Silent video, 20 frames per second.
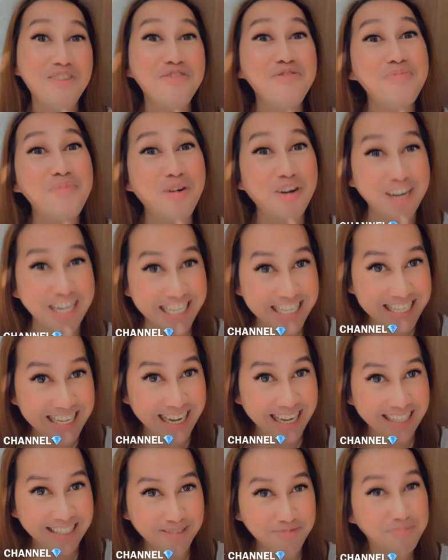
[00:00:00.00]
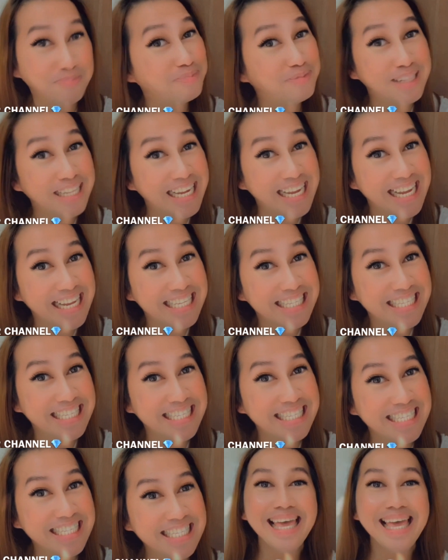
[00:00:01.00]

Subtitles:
of Morissette. Please.